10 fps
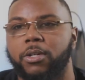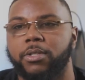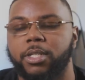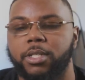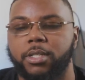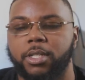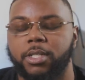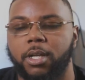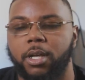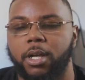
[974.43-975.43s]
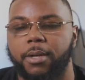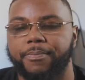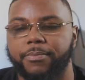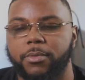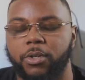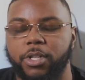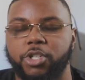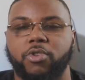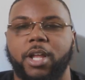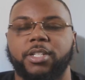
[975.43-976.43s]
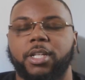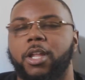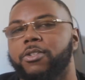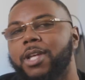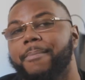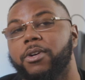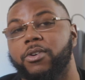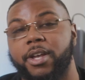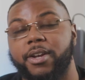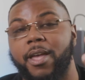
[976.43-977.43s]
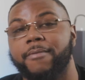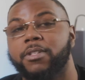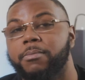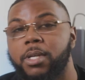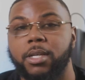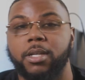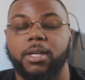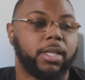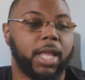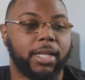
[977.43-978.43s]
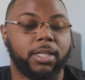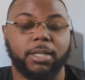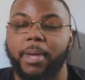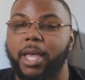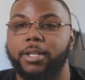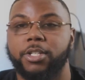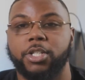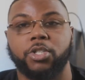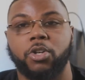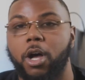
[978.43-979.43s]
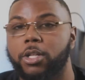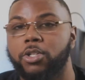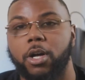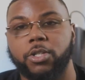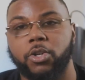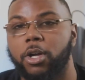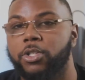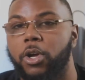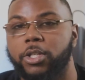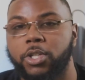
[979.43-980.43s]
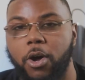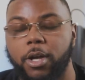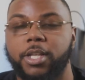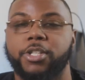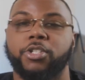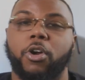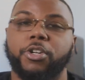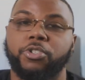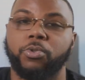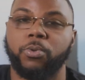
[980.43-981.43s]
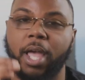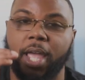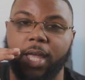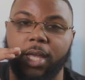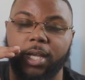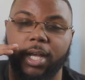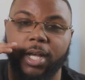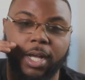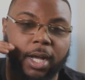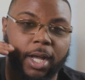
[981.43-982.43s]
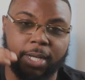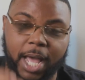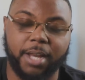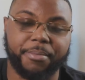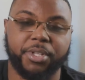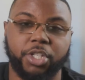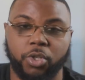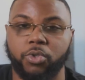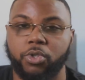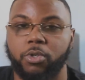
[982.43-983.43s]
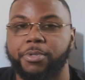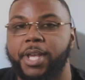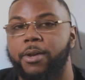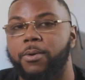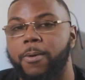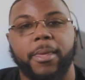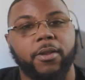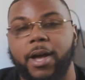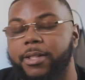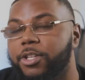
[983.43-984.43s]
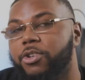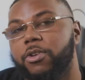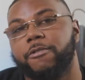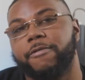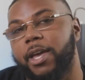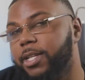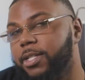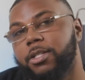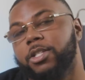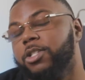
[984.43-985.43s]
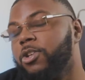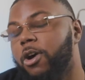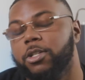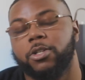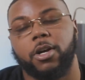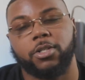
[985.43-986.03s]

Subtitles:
this strategy a long time ago. Gary gave it to me. Like, look, man, just talk, and start you a anonymous YouTube channel. You don't have to show your face. Just talk.